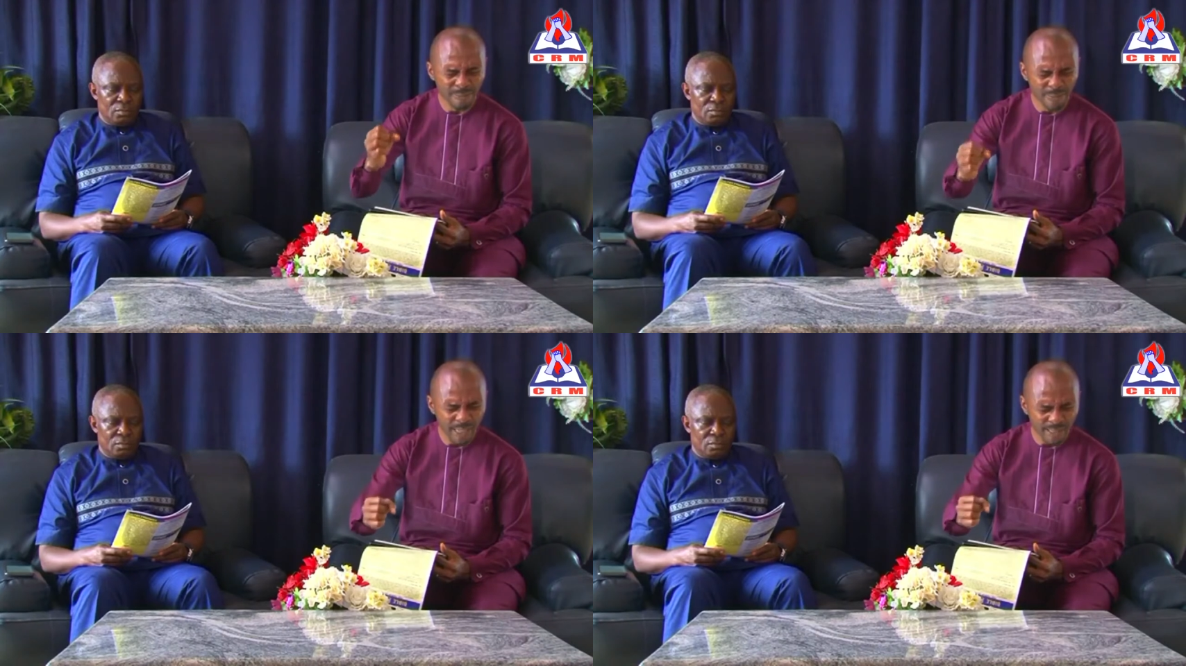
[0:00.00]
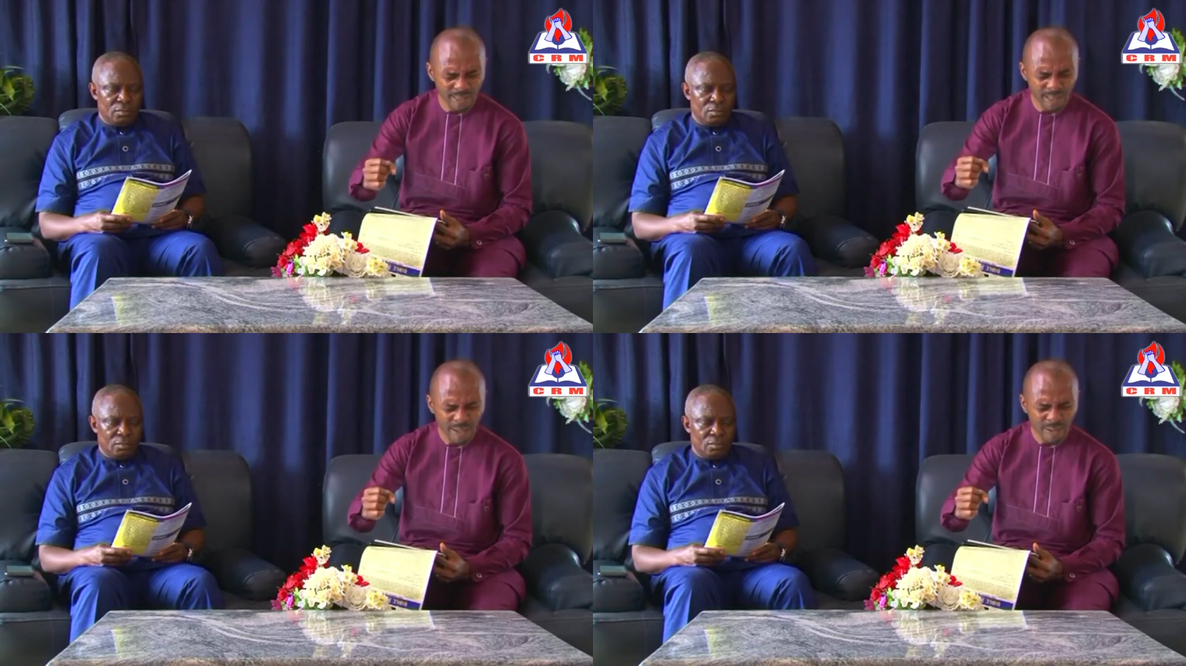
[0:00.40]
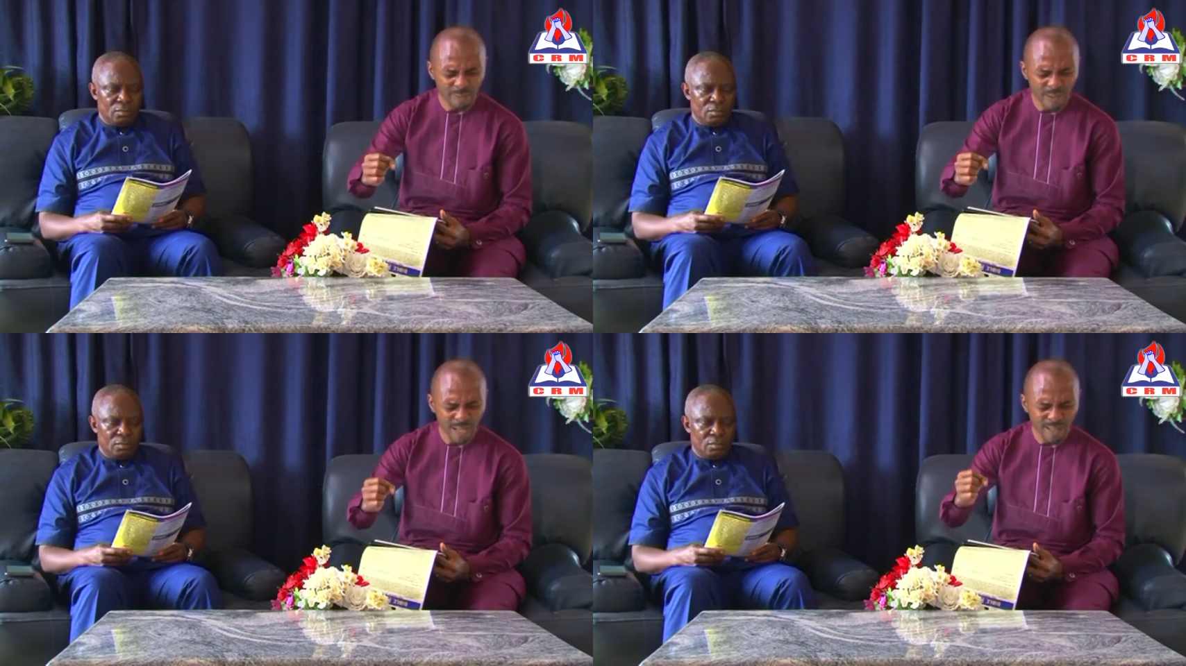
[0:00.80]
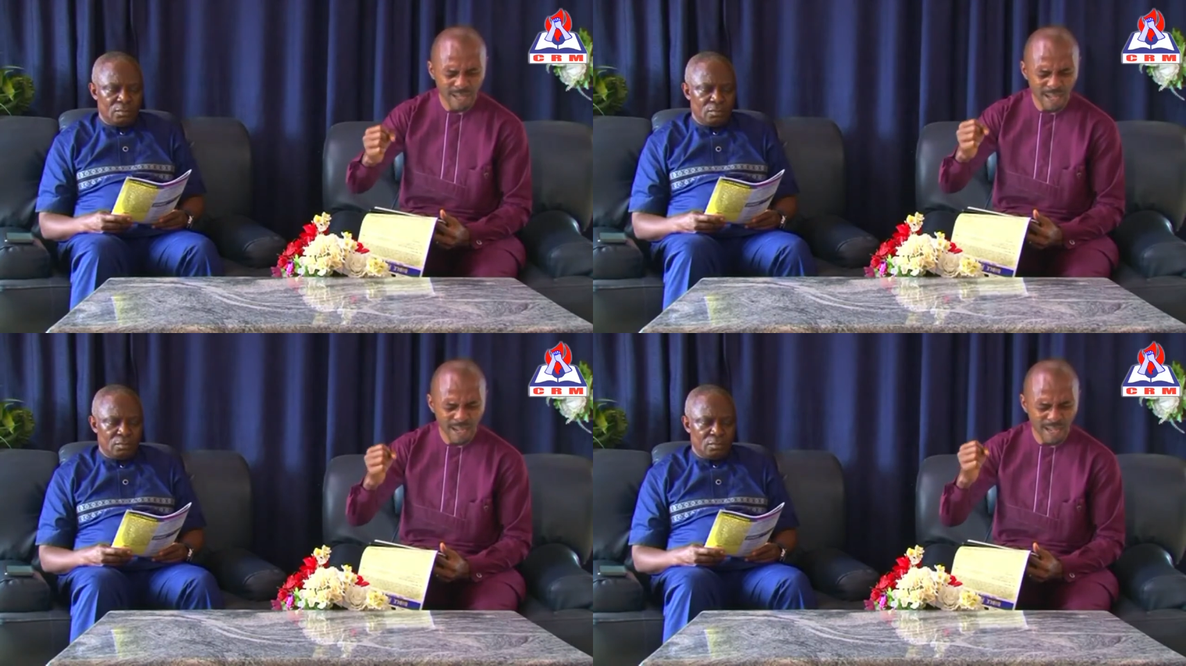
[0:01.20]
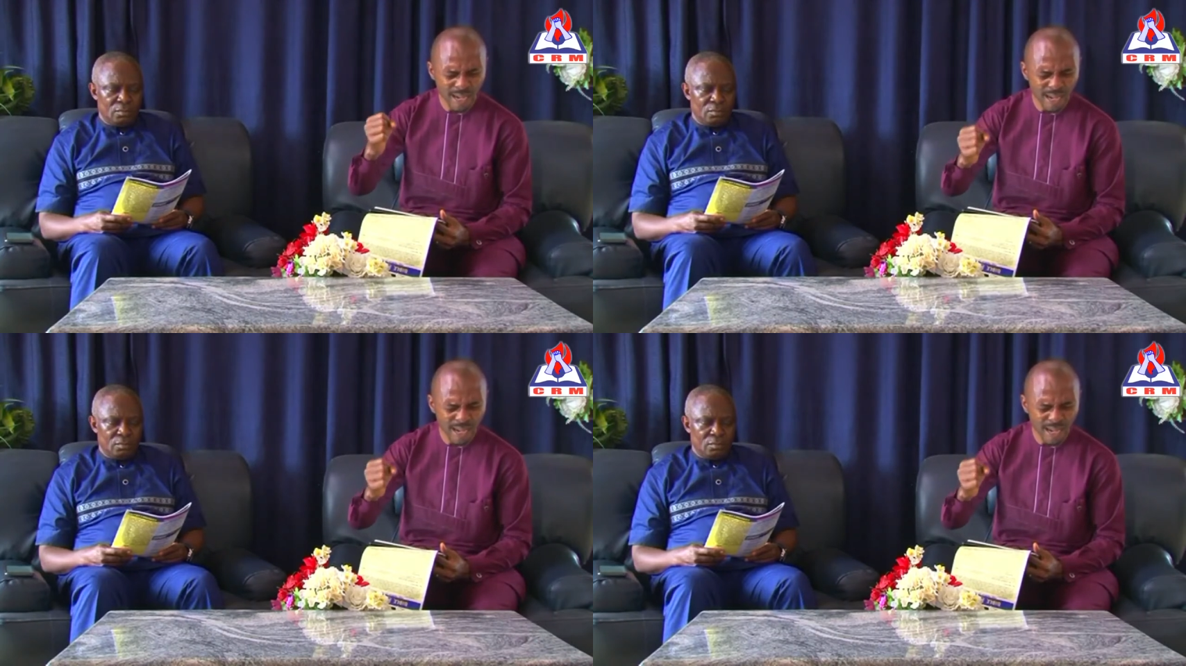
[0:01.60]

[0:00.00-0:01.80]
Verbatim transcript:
Speaker 1: faith. Father, I